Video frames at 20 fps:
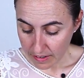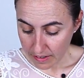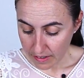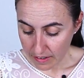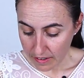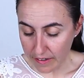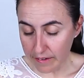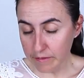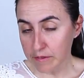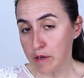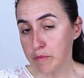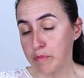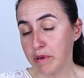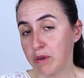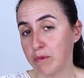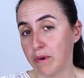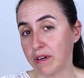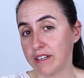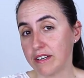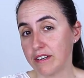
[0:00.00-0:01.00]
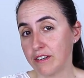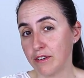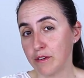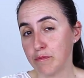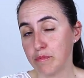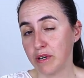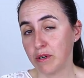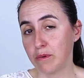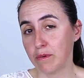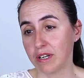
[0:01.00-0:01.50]
a, a big one,
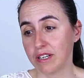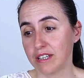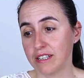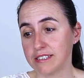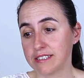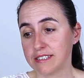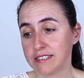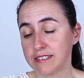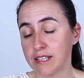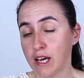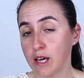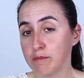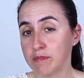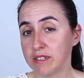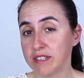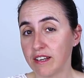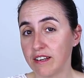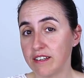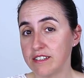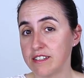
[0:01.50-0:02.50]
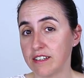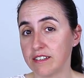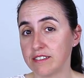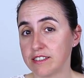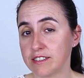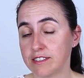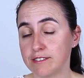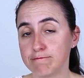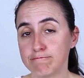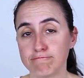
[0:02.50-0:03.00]
another big one is time
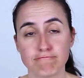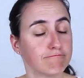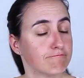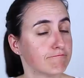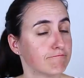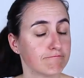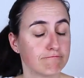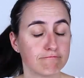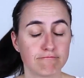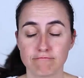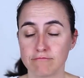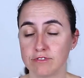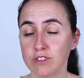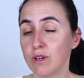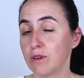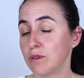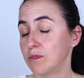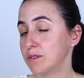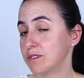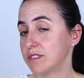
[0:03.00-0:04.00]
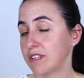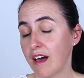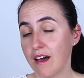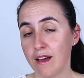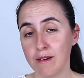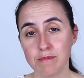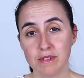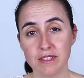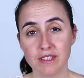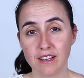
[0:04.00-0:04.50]
intelligence. No
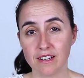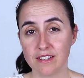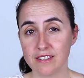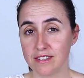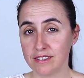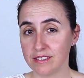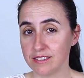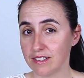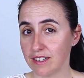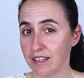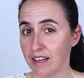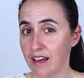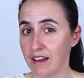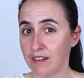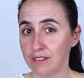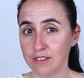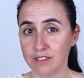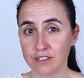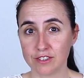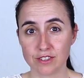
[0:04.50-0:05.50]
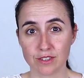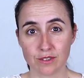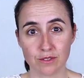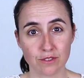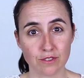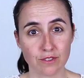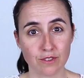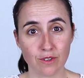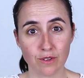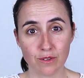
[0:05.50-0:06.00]
time intelligence allowed. So
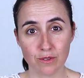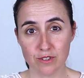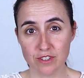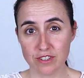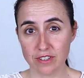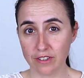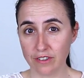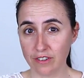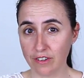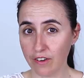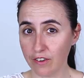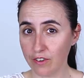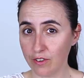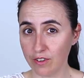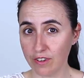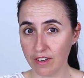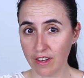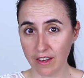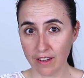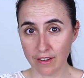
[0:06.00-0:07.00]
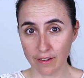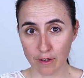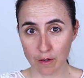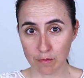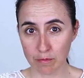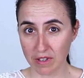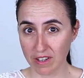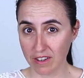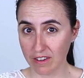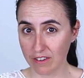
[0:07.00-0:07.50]
no year to
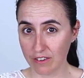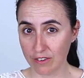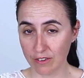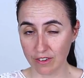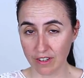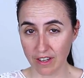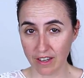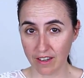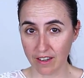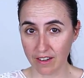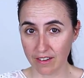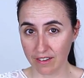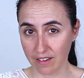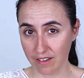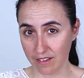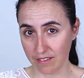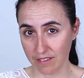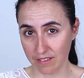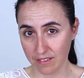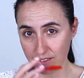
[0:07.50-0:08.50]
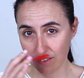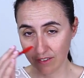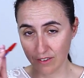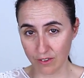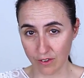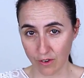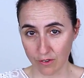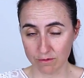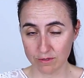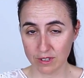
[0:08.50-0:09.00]
date, month to date, and
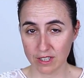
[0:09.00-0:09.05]
you know